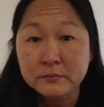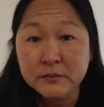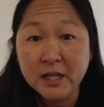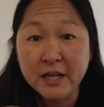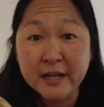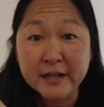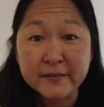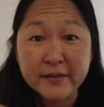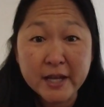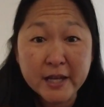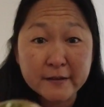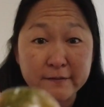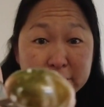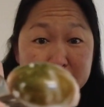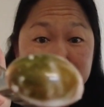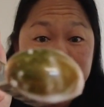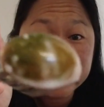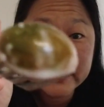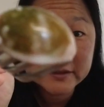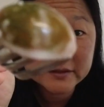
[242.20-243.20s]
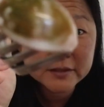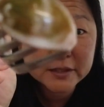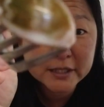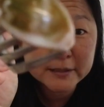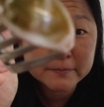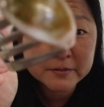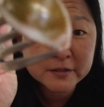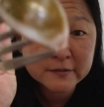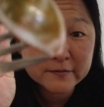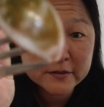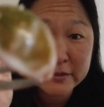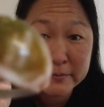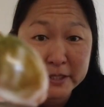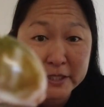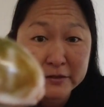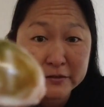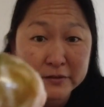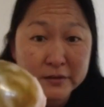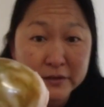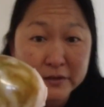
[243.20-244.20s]
And they have different types of
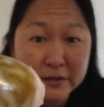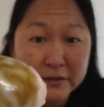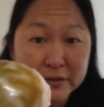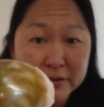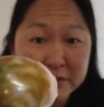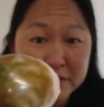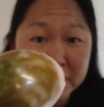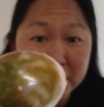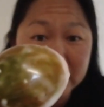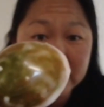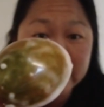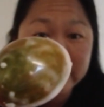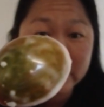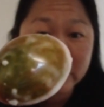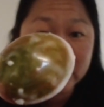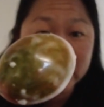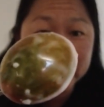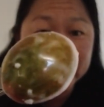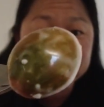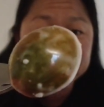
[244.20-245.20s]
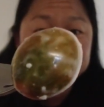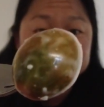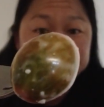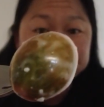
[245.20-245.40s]
tomatoes. Look at this colorful one.